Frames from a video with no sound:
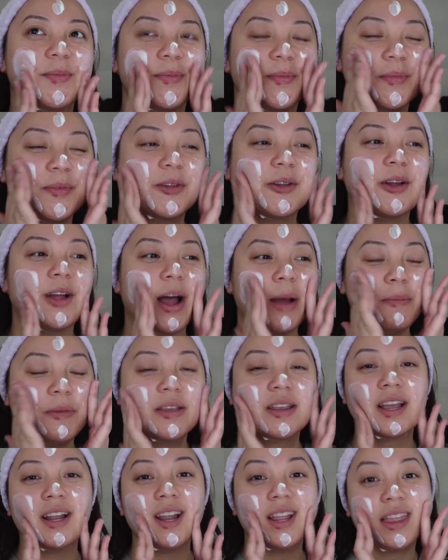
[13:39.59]
So I'm
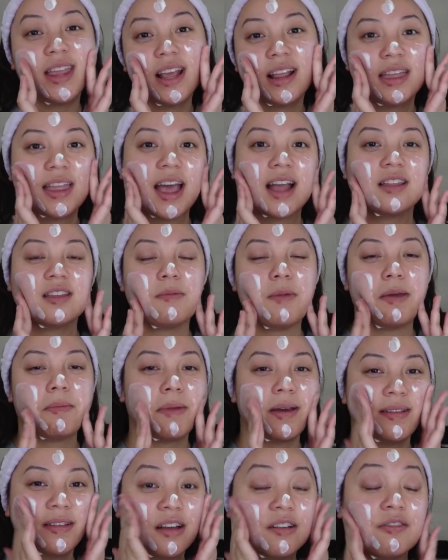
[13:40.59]
just gonna think that to make
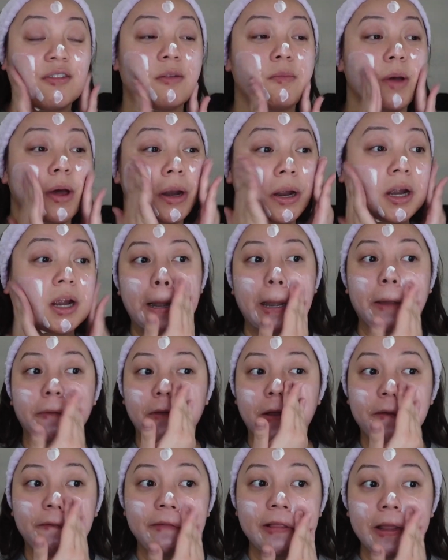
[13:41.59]
myself feel better. They've
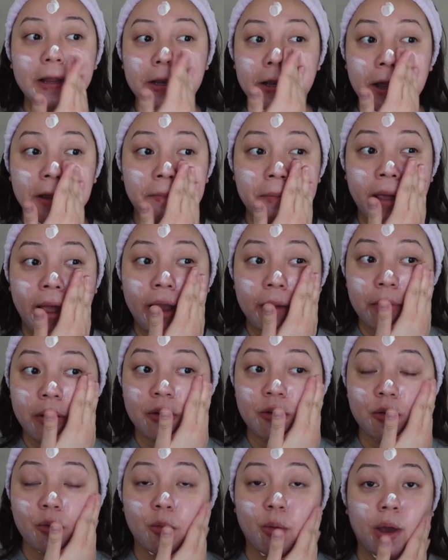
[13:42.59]
definitely done my
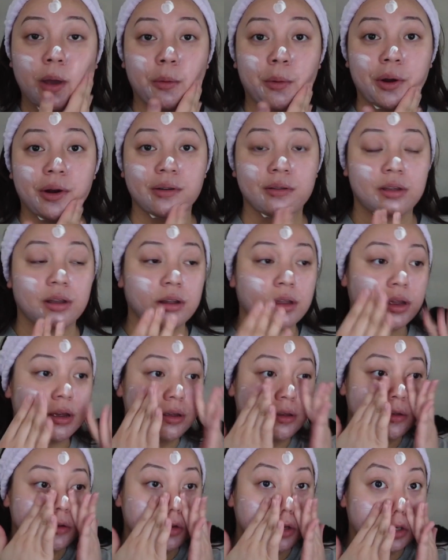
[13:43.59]
eyebrows way worse than
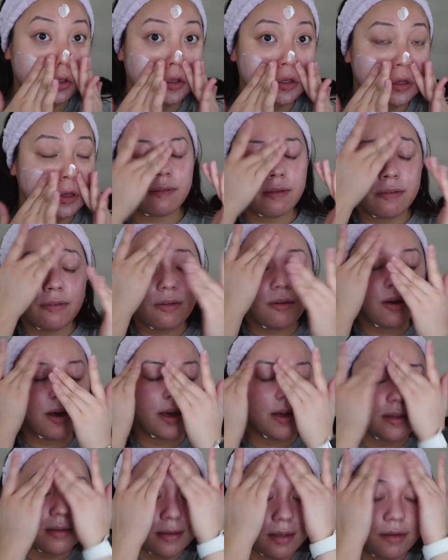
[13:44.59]
this, trust. If you
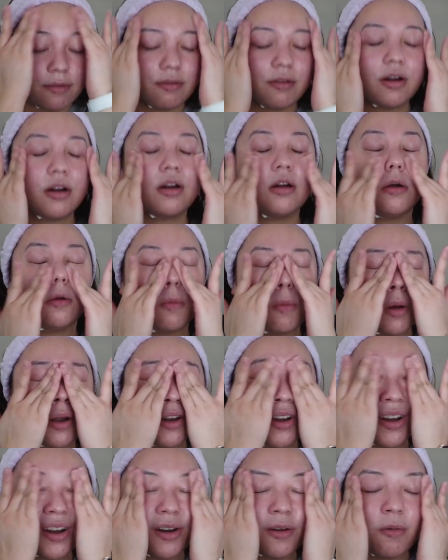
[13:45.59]
guys ever
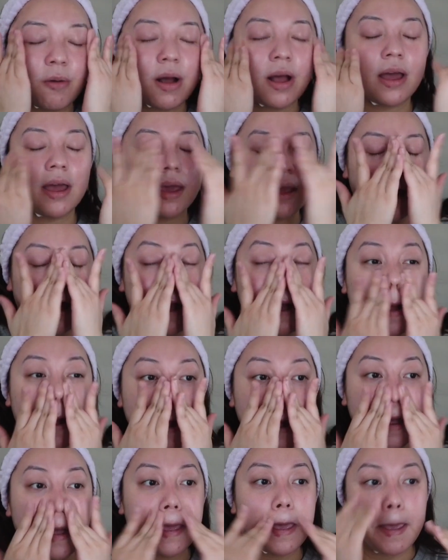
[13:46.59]
wondered why
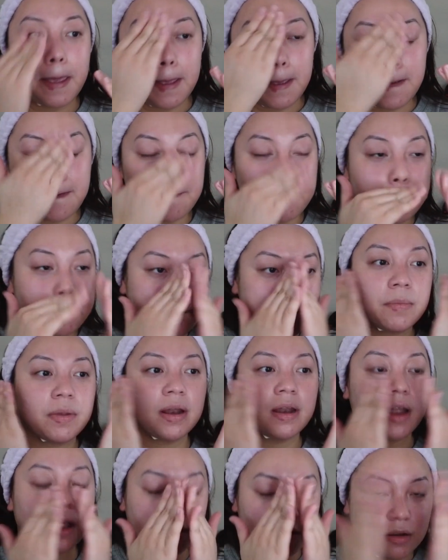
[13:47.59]
I
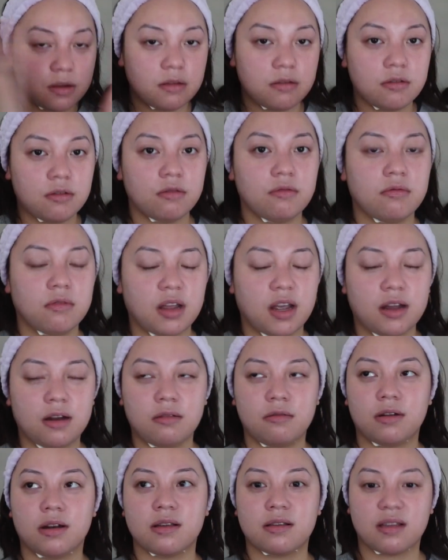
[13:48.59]
mean, not to I
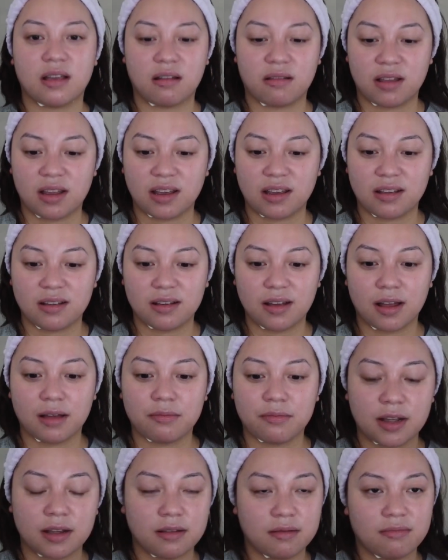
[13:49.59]
don't want to sound like
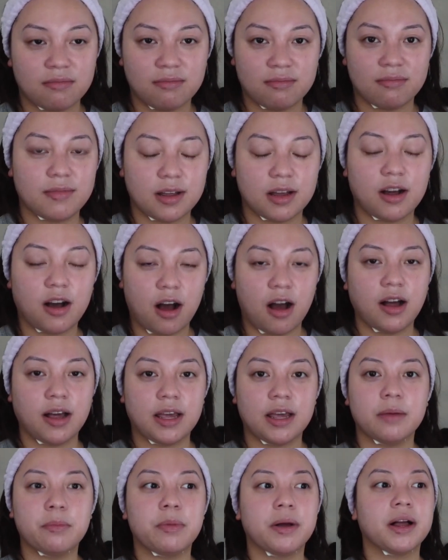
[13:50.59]
I'm
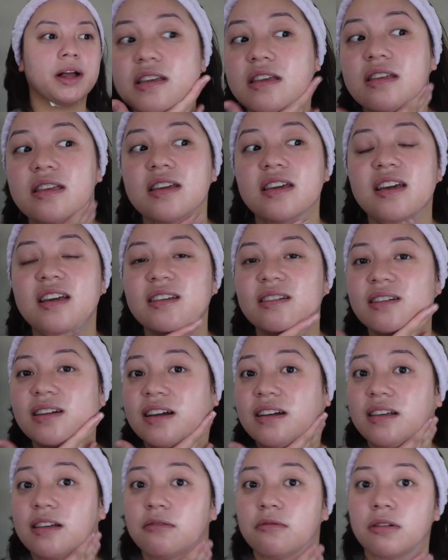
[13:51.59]
cocky, but just in case you
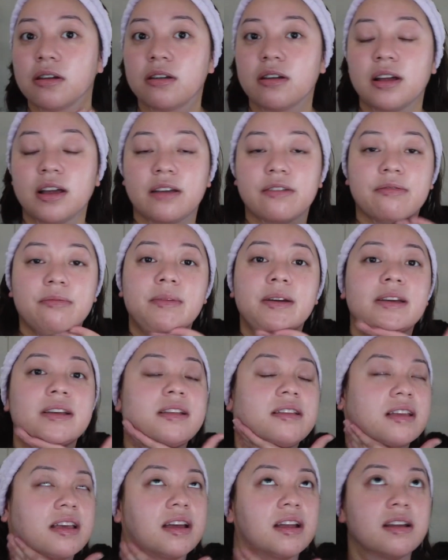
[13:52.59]
guys are wondering if my
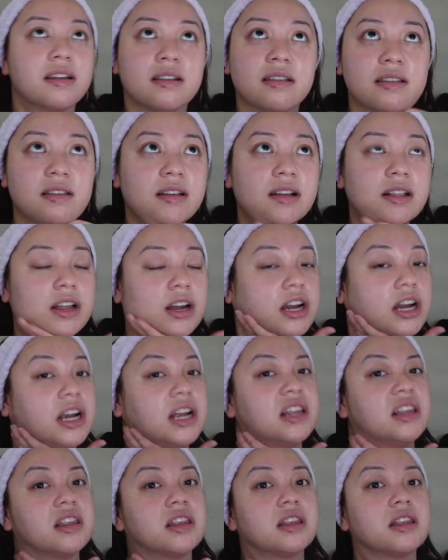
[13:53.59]
skin is clear,
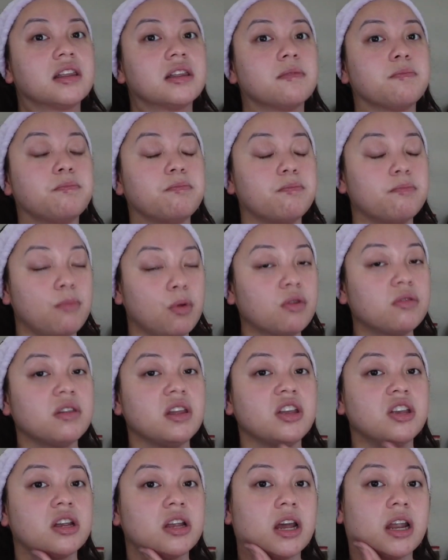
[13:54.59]
it's mostly
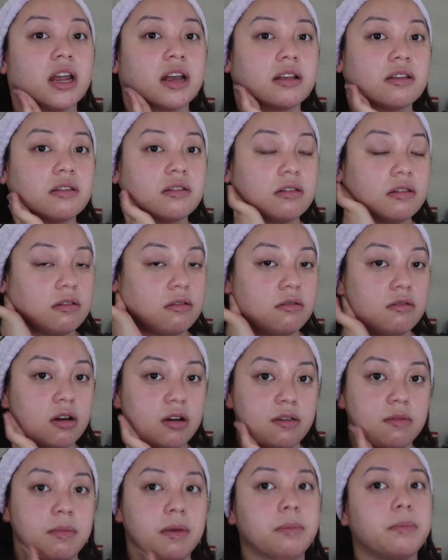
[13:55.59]
genetics.
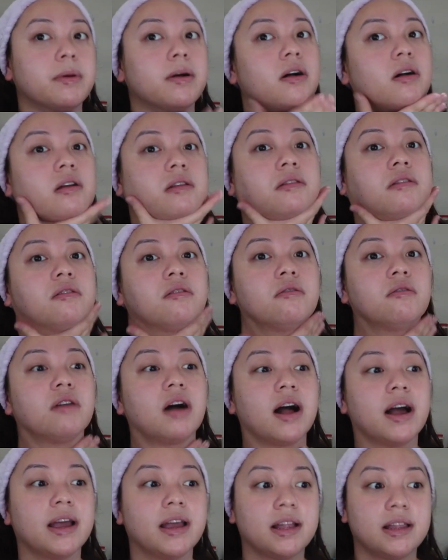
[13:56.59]
Trust me, but also
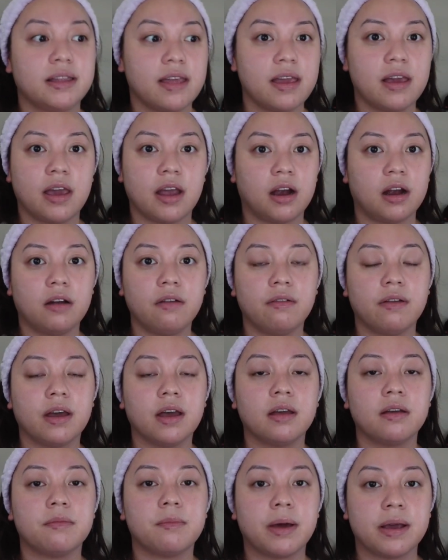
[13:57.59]
I take care of
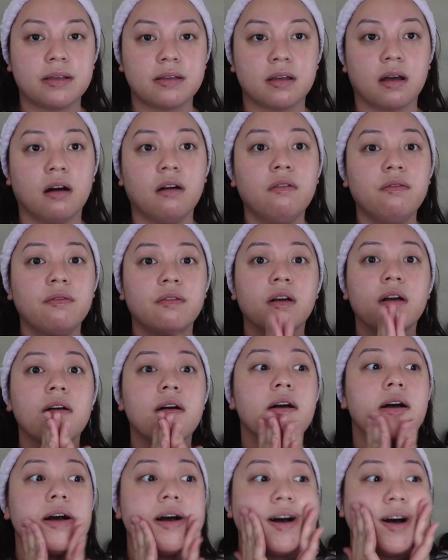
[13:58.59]
it myself.
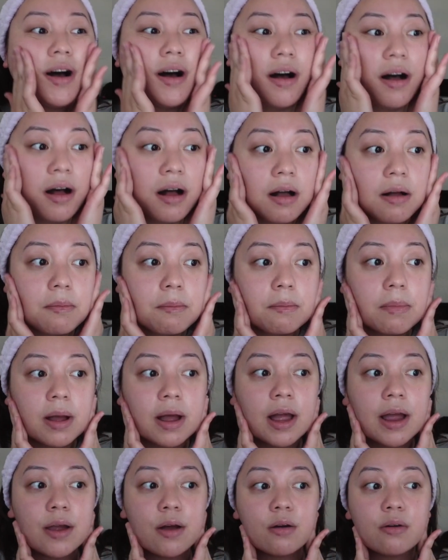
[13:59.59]
But
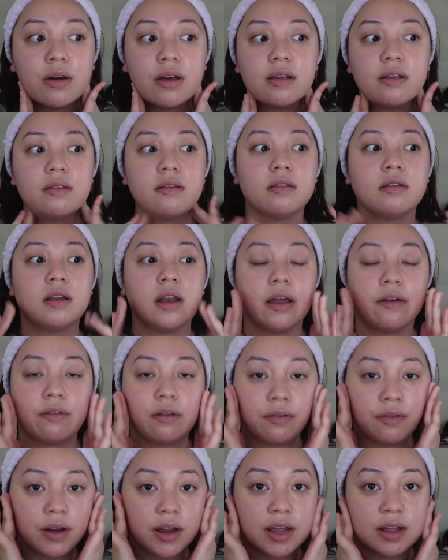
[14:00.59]
I always never
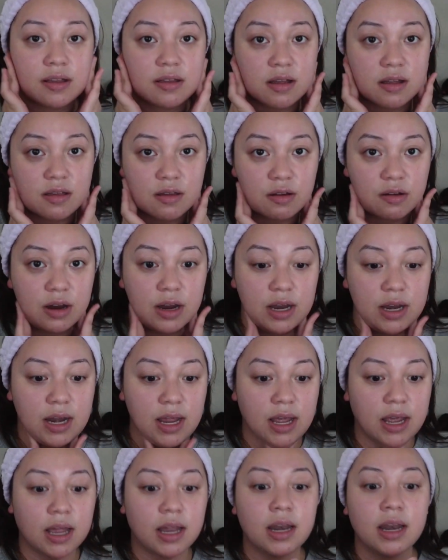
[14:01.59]
forget sunscreen
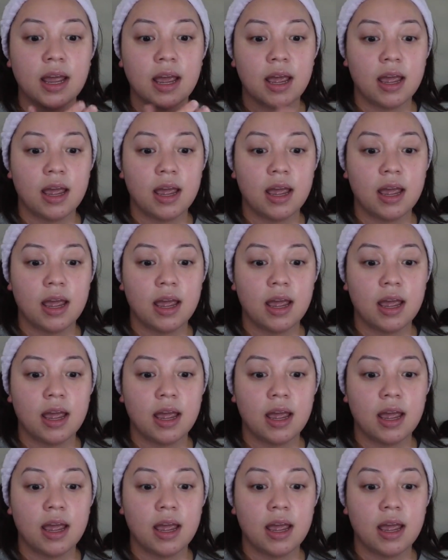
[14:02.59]
and